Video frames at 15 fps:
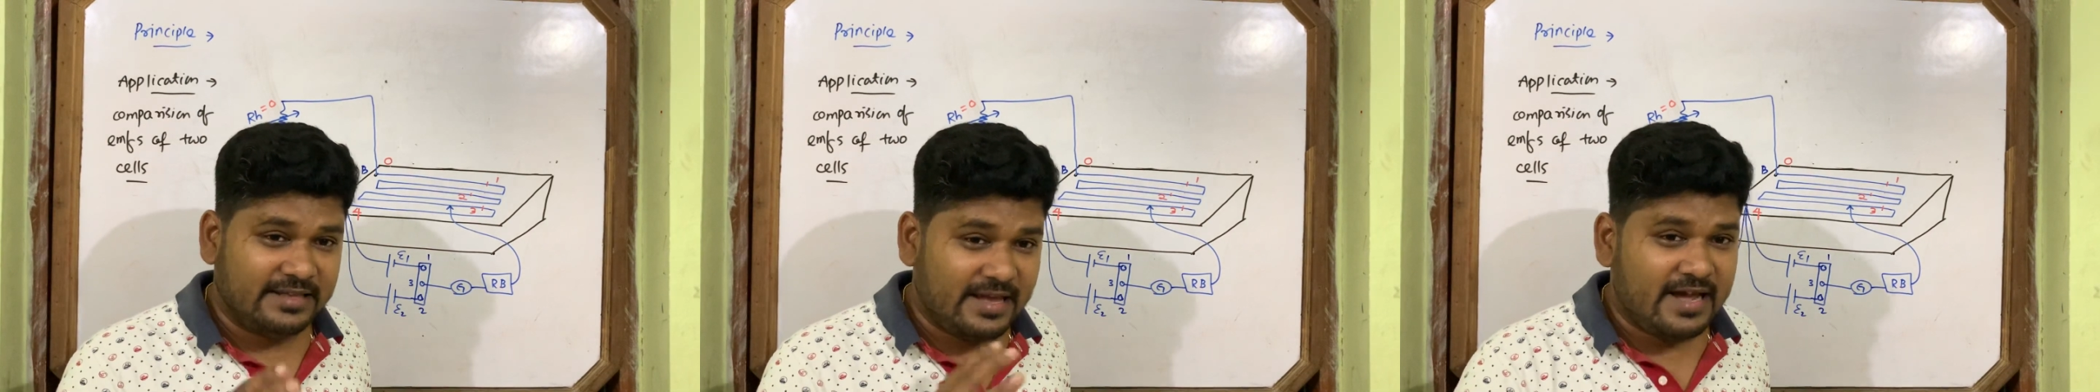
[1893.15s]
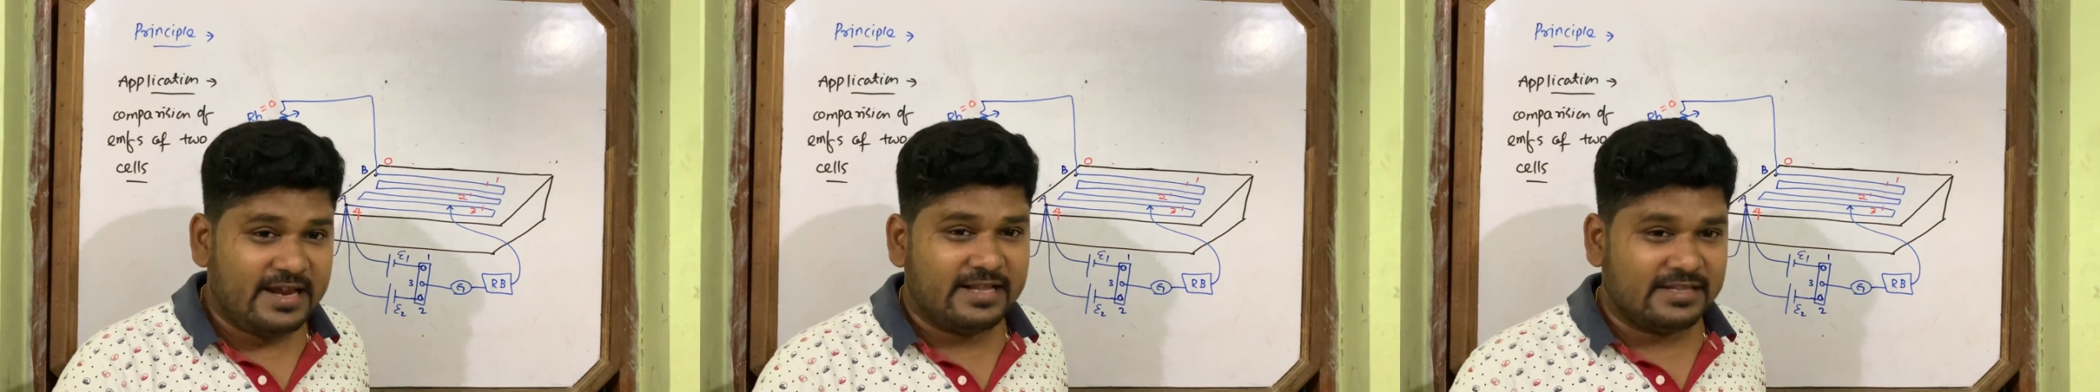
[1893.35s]

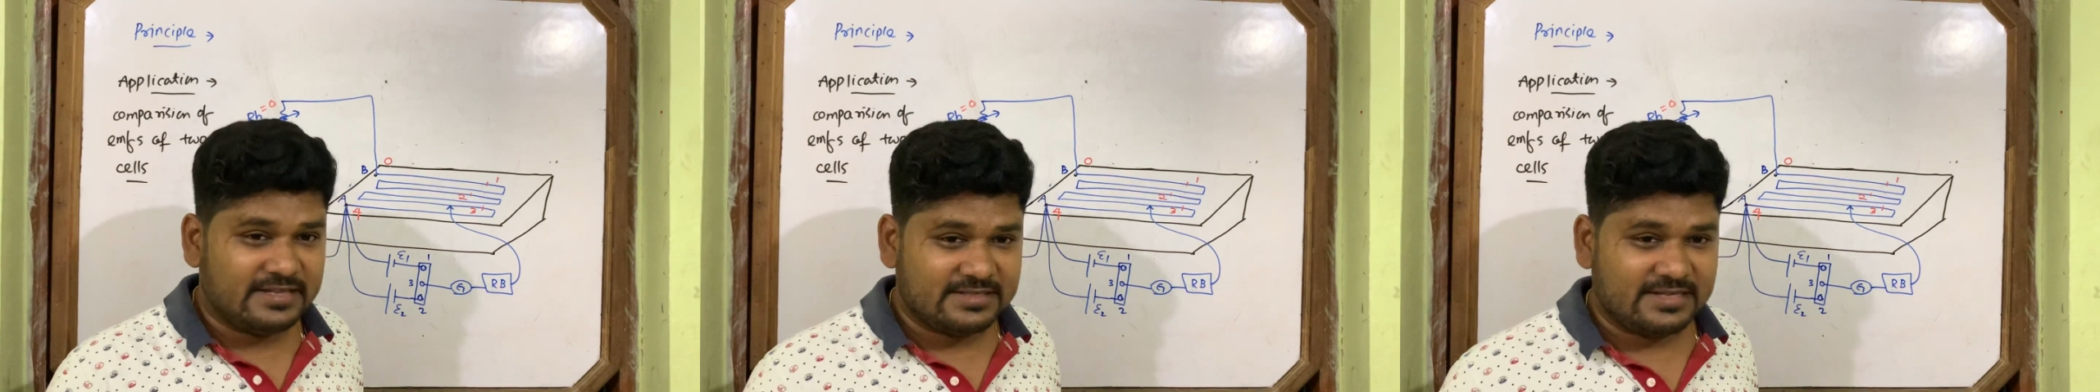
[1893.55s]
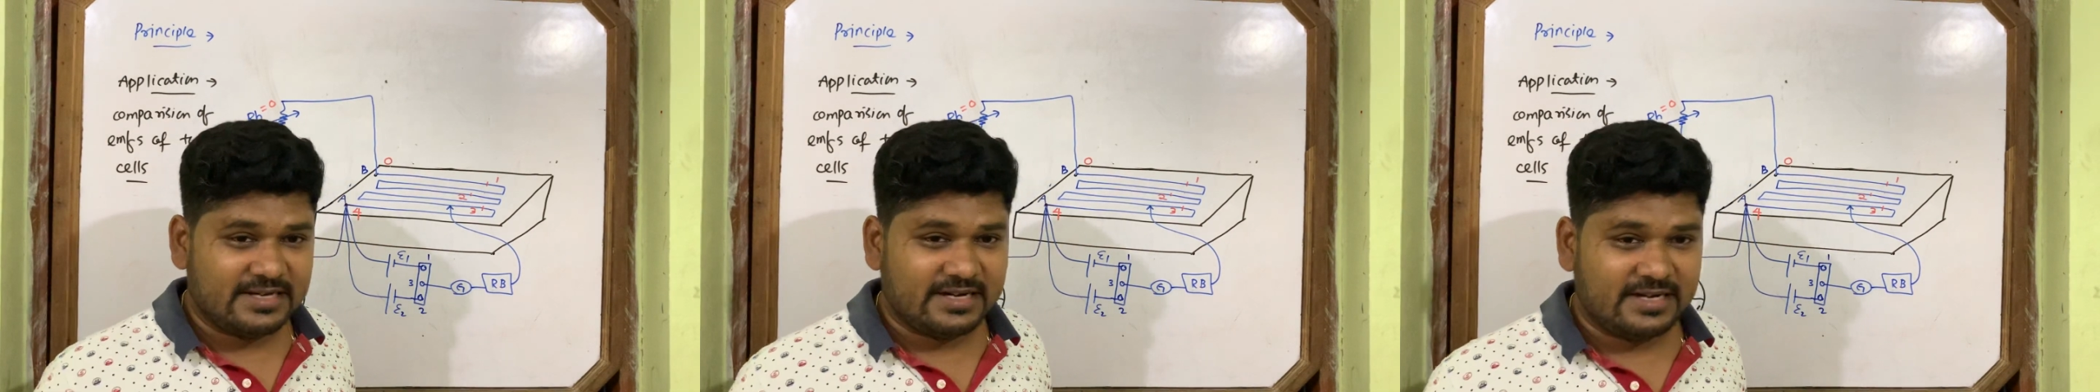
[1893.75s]
there in the
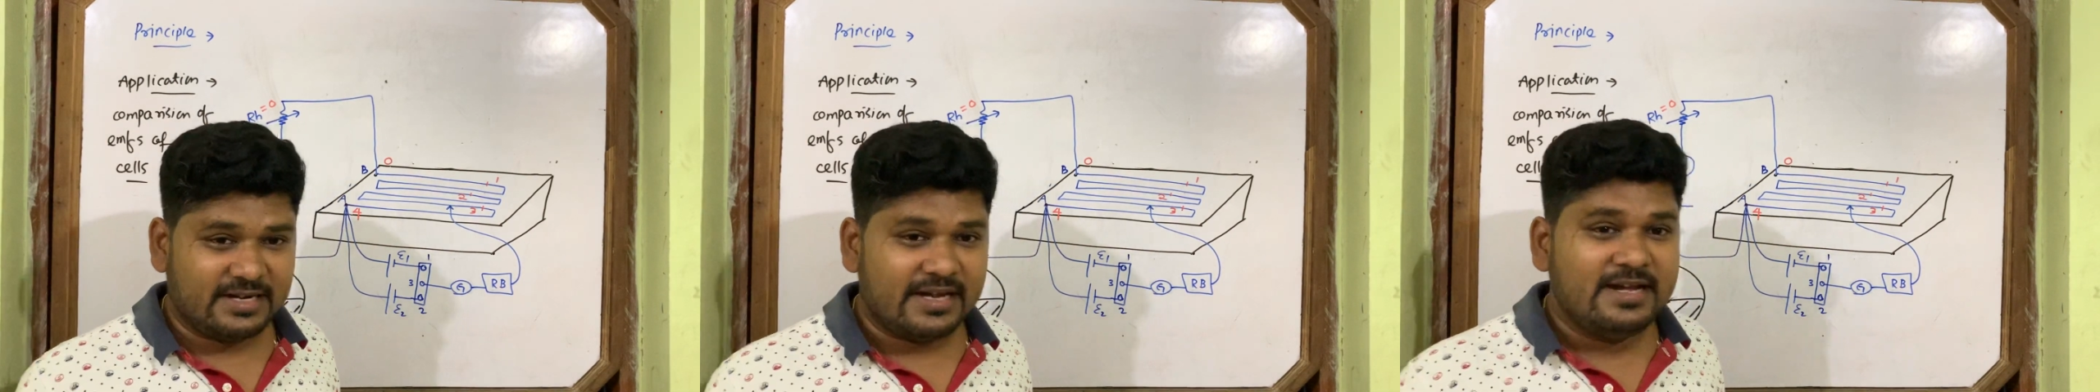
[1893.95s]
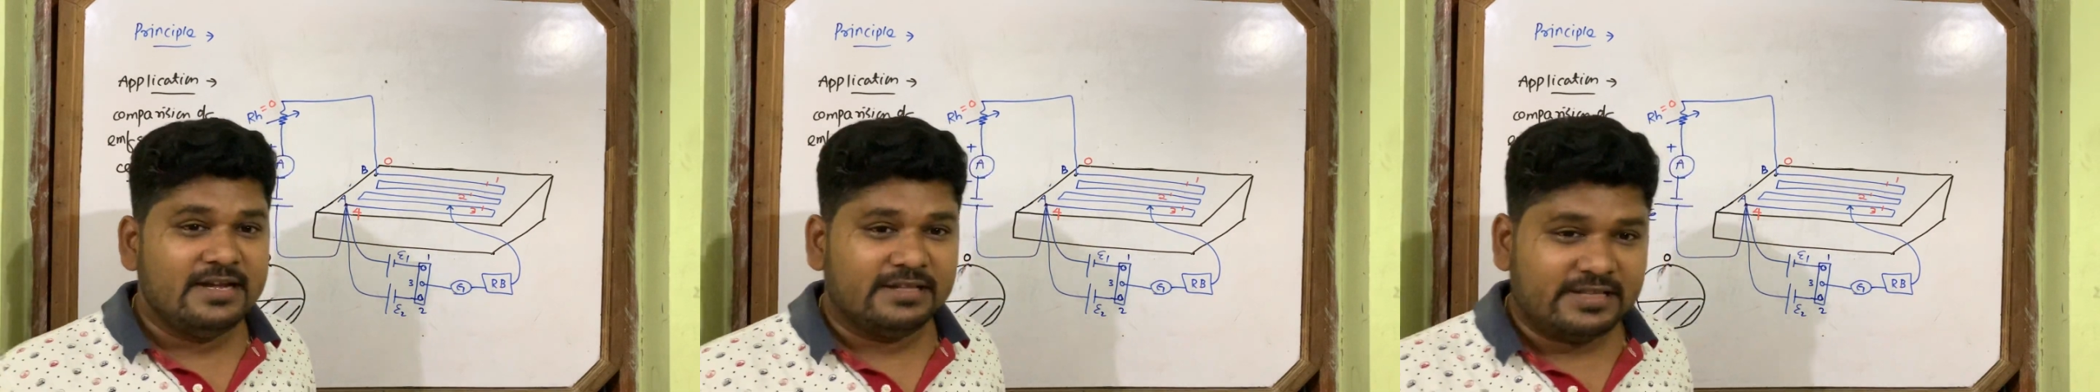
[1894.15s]
circuit?
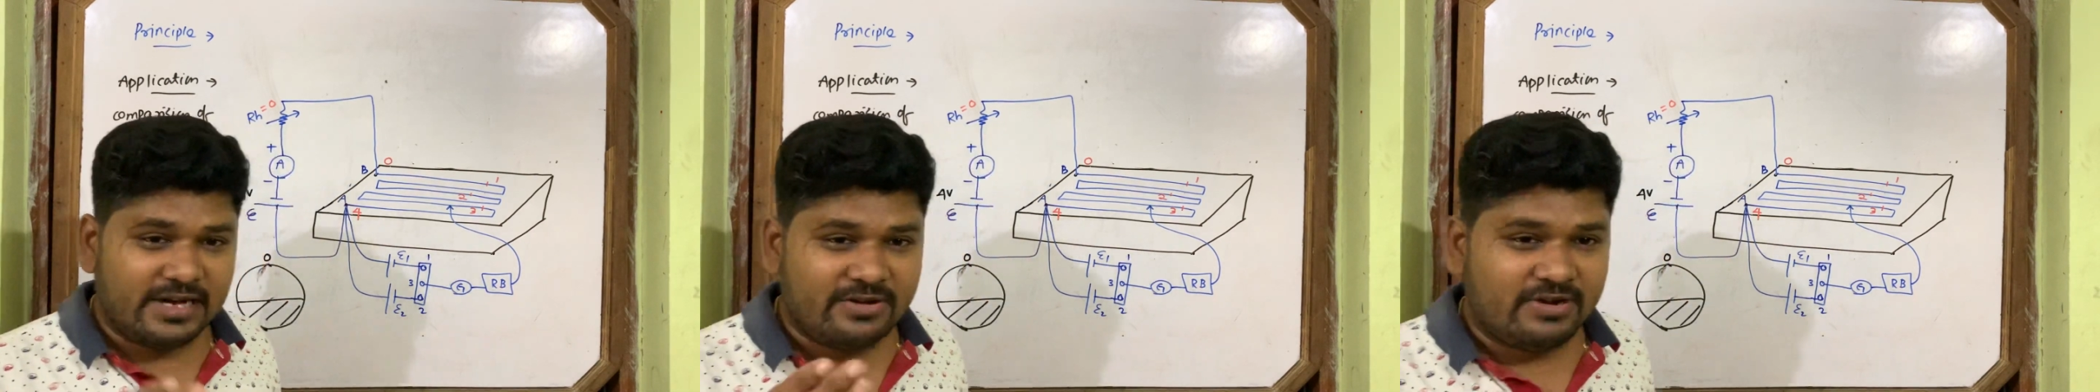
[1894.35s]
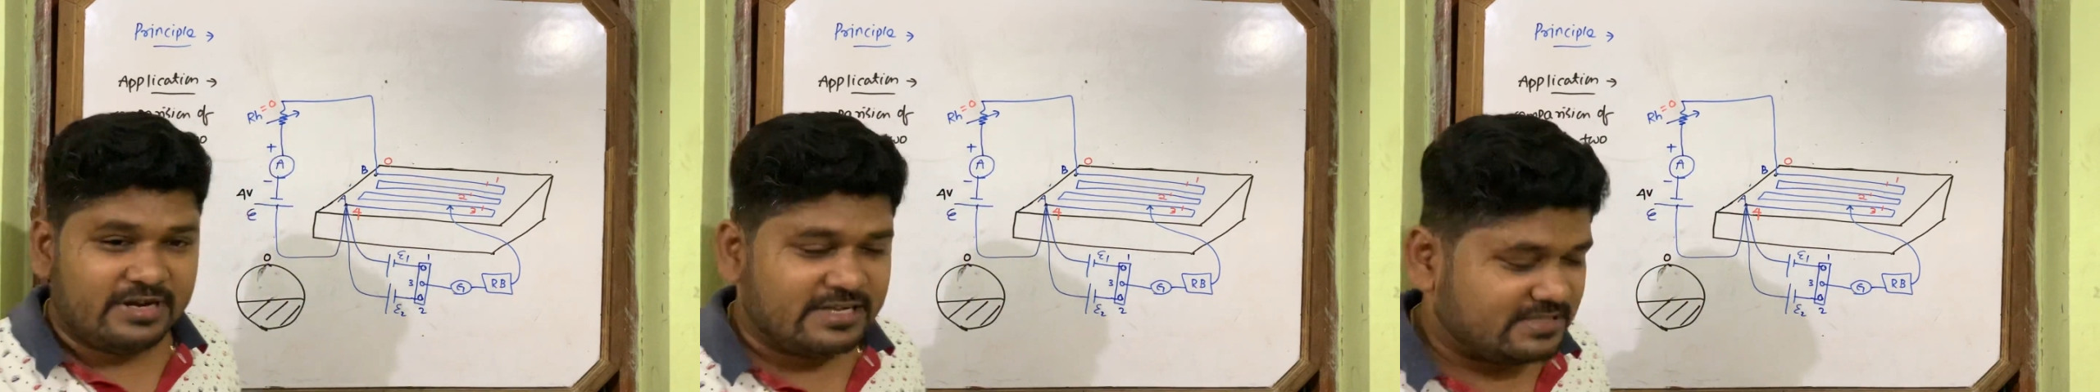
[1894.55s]

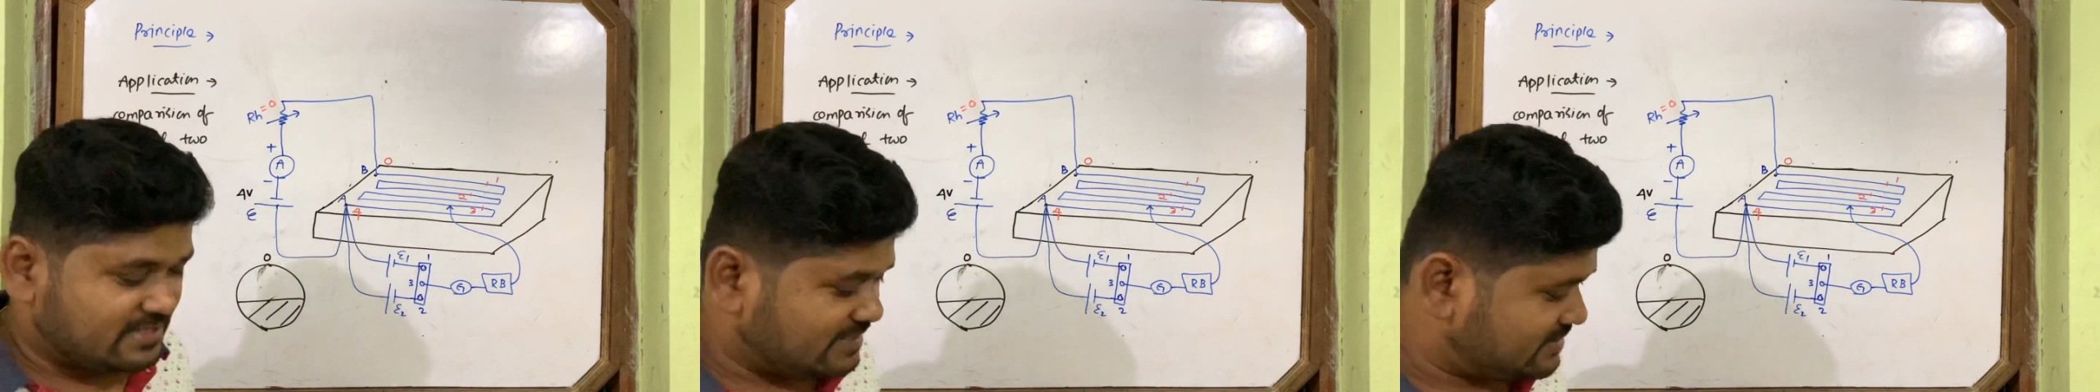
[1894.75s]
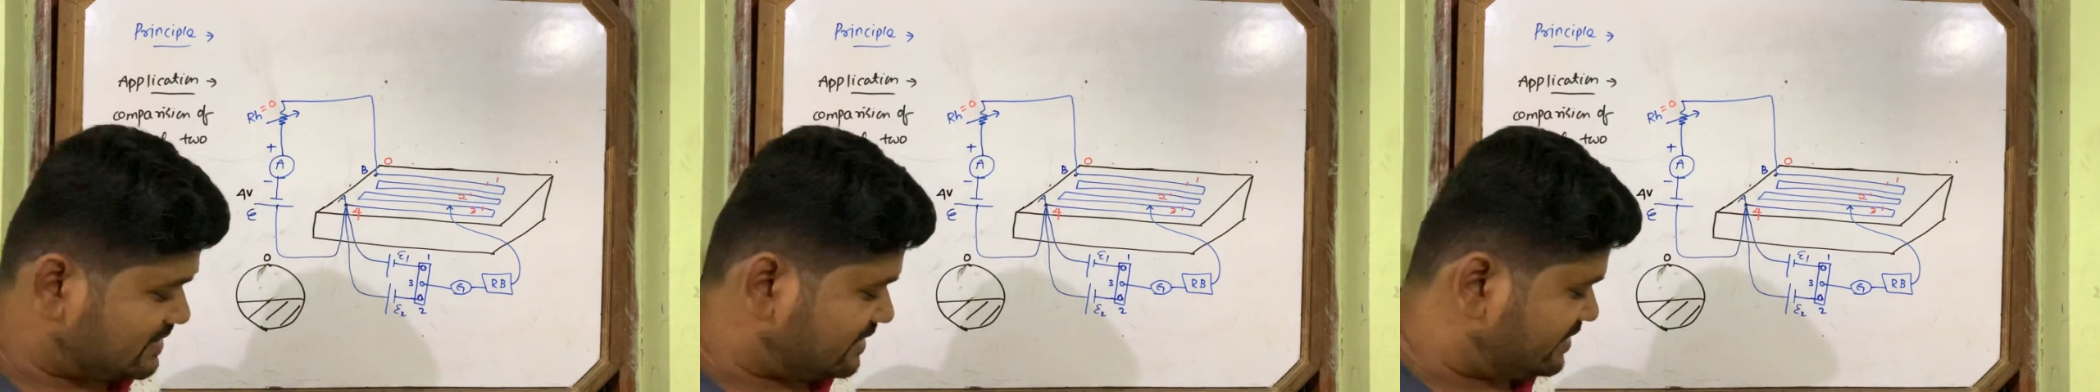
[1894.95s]
That we'll
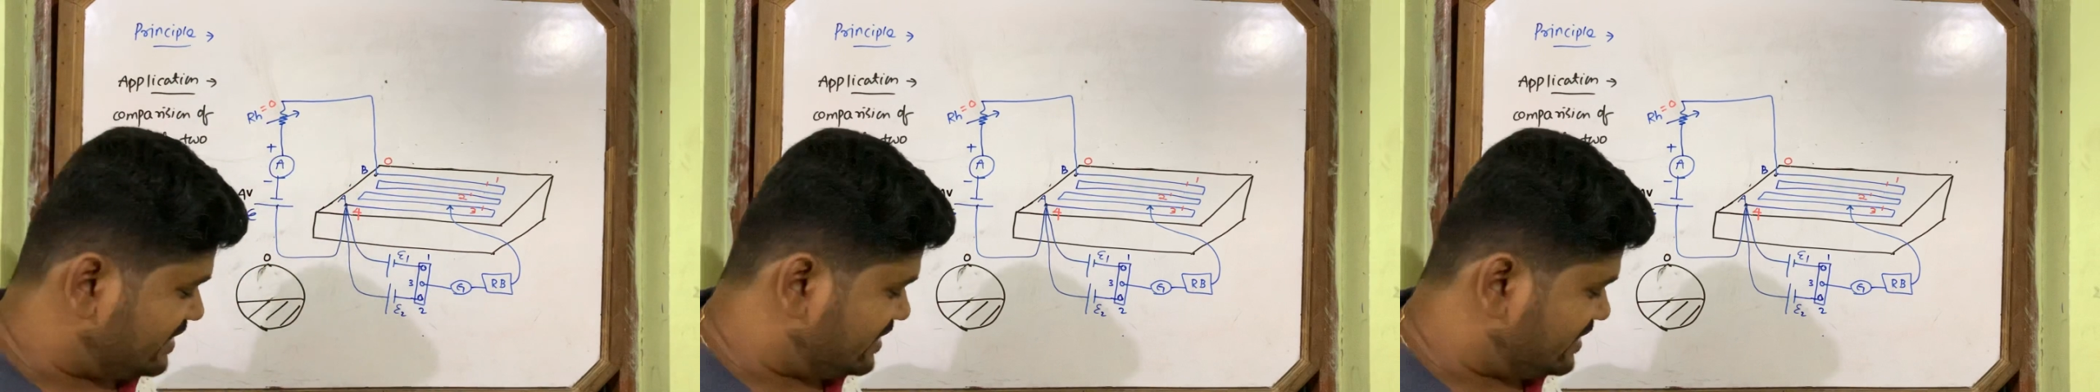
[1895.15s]
discuss at the